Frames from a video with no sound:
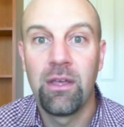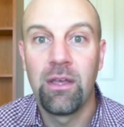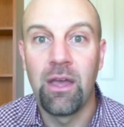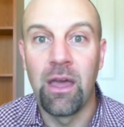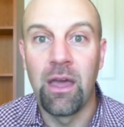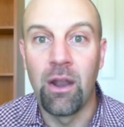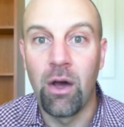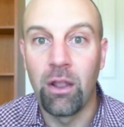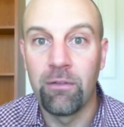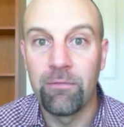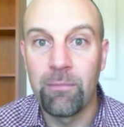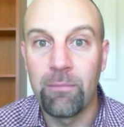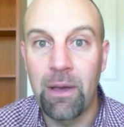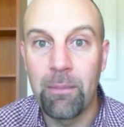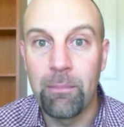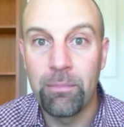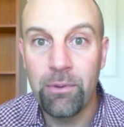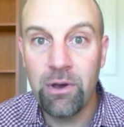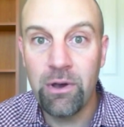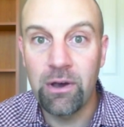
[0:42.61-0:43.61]
and all of my
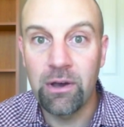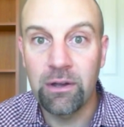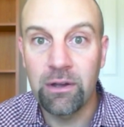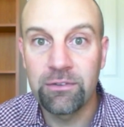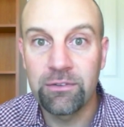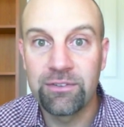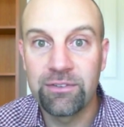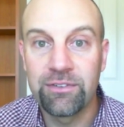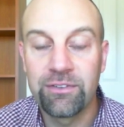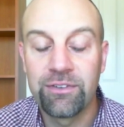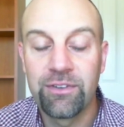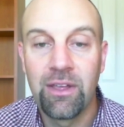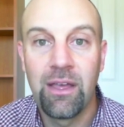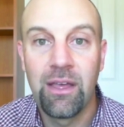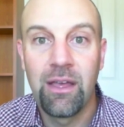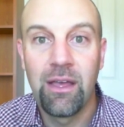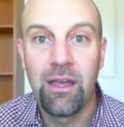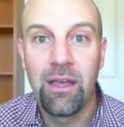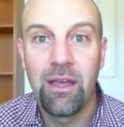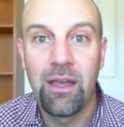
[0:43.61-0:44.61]
books
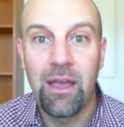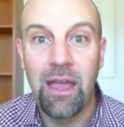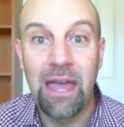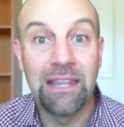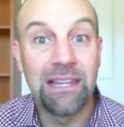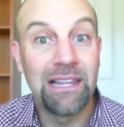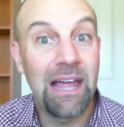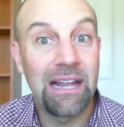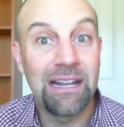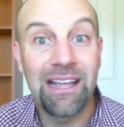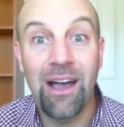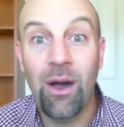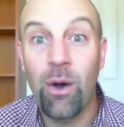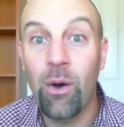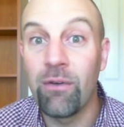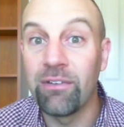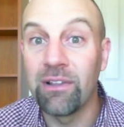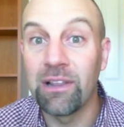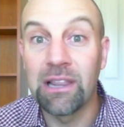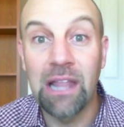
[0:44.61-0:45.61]
and let go
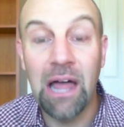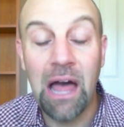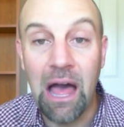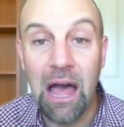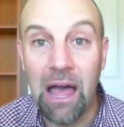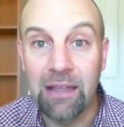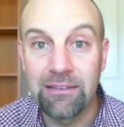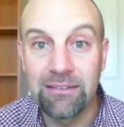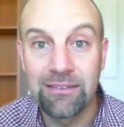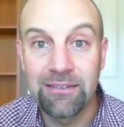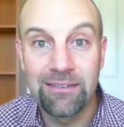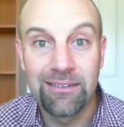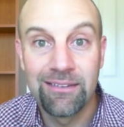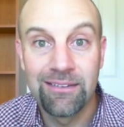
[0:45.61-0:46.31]
of a lot.